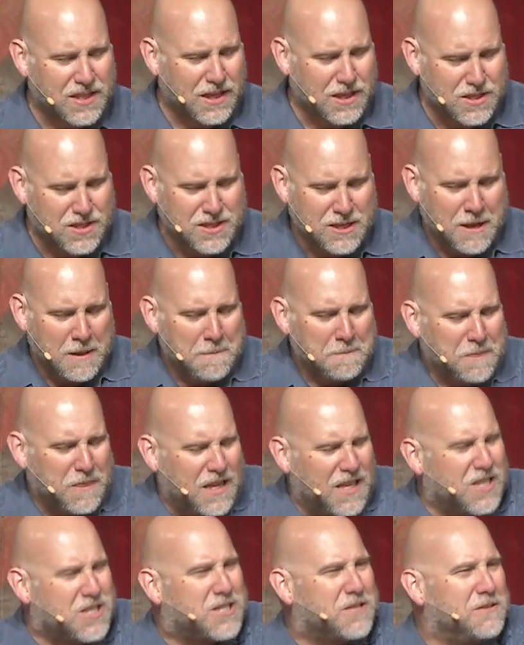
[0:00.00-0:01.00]
these
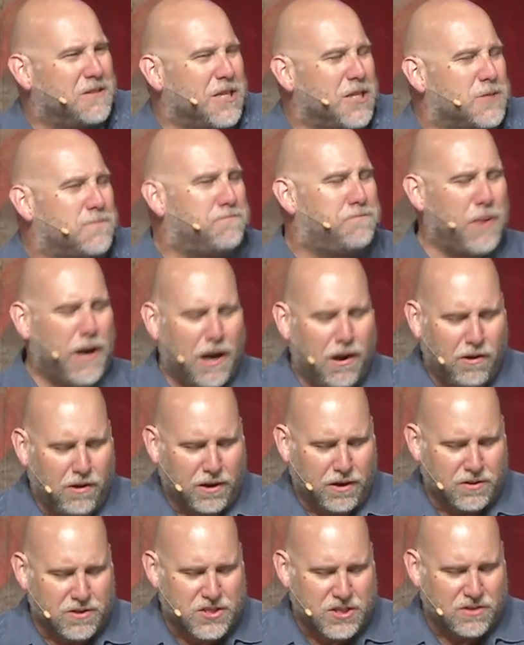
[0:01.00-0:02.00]

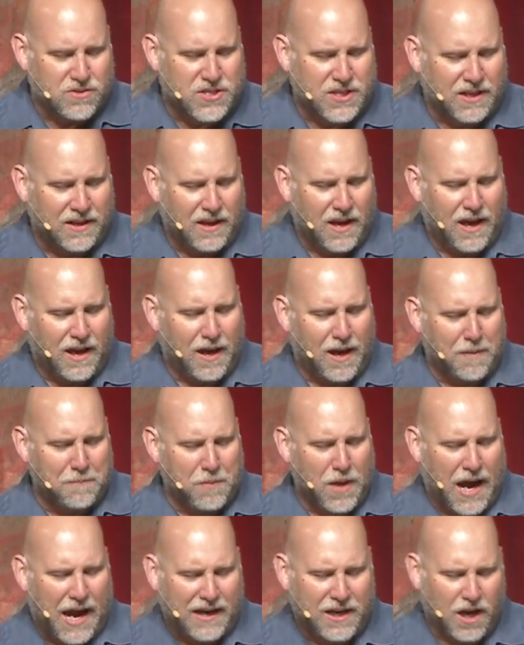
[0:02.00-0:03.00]
barriers. There's an
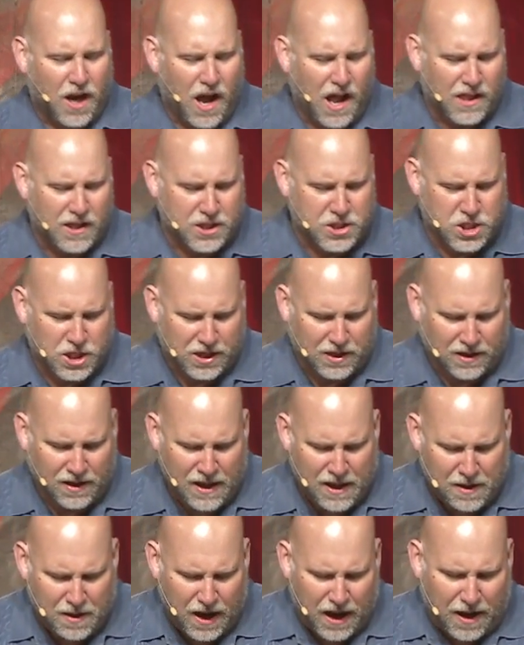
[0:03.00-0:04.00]
ideology
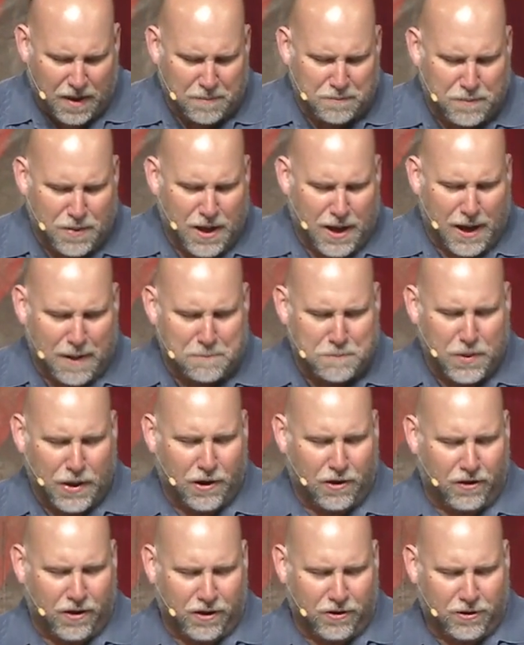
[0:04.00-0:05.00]

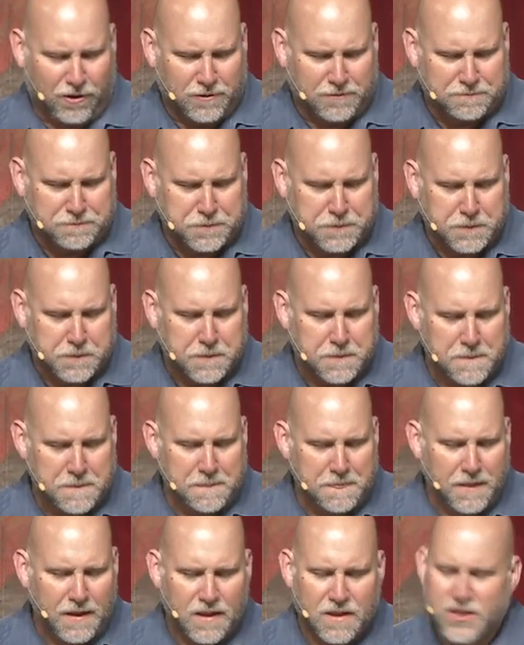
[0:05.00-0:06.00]
barrier.
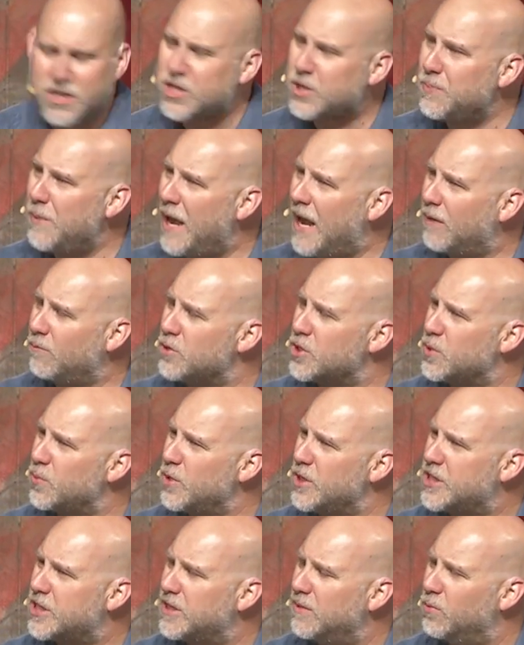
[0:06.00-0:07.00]
This man was
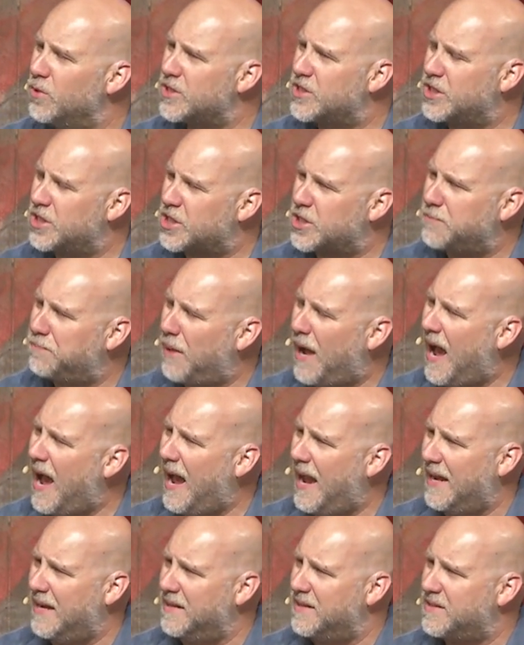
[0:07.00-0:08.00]

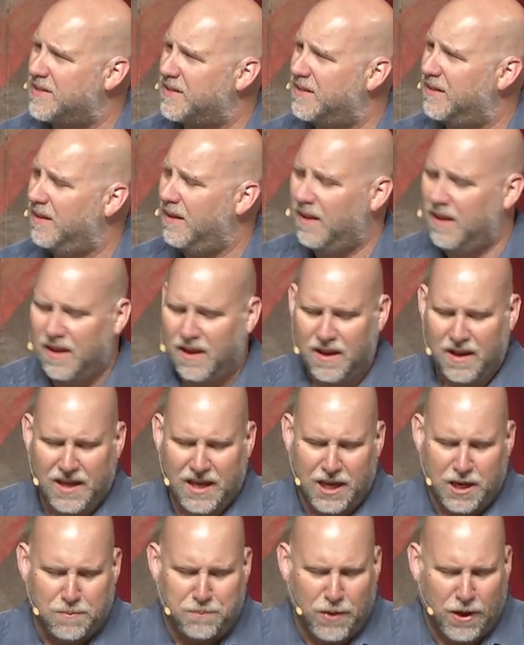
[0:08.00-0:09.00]
despised.
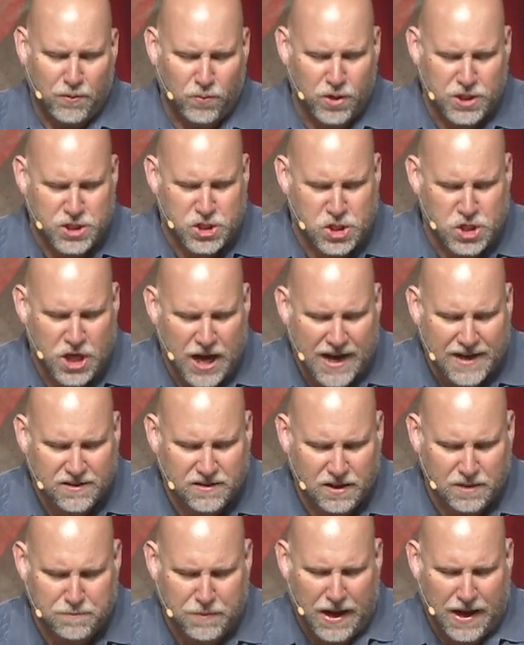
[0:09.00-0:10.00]
He had been
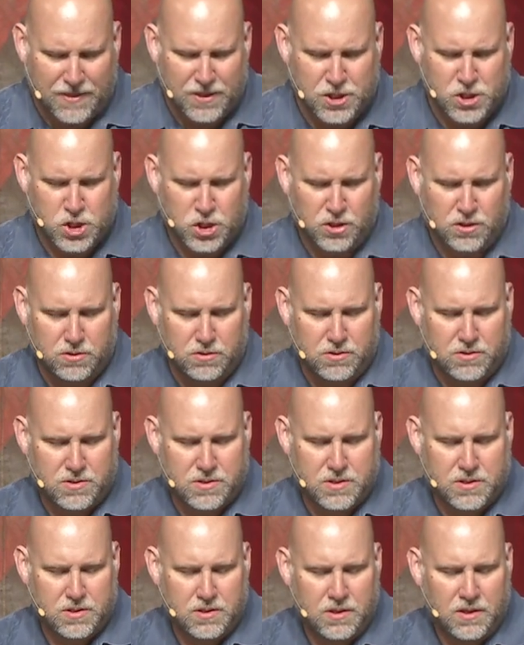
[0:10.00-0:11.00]
rejected by the
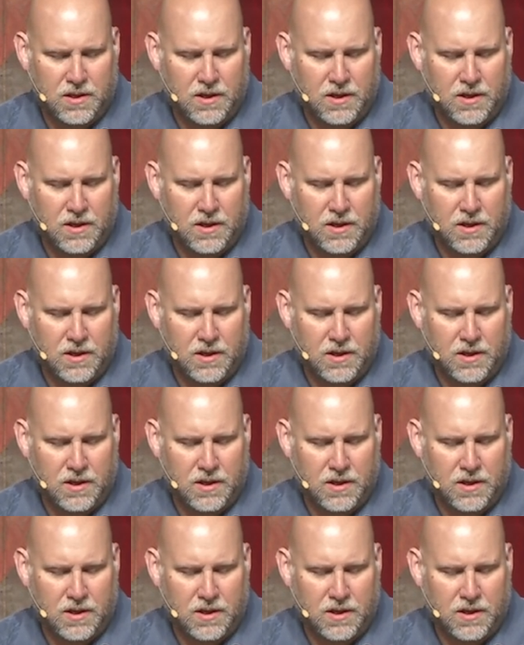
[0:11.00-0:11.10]
Jews.